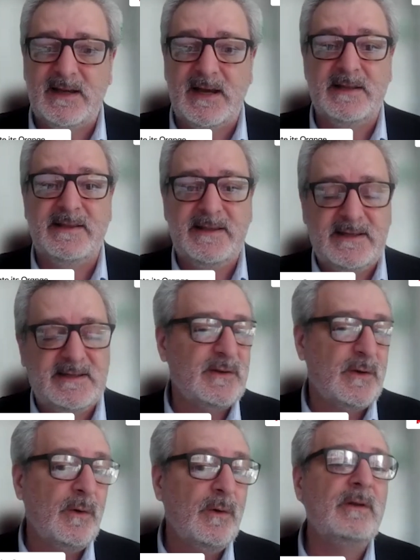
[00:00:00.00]
And this is
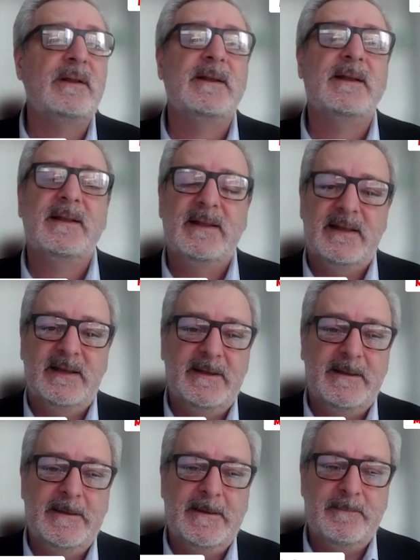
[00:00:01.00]
all
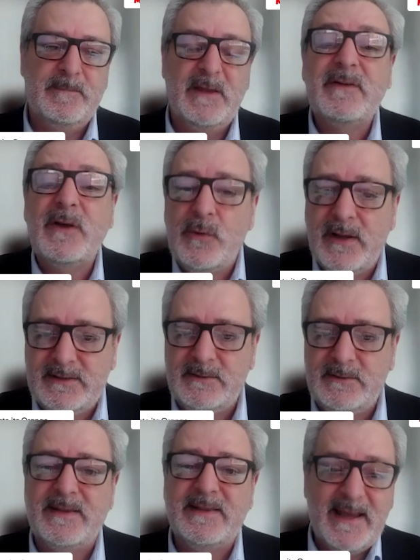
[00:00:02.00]
evaluated by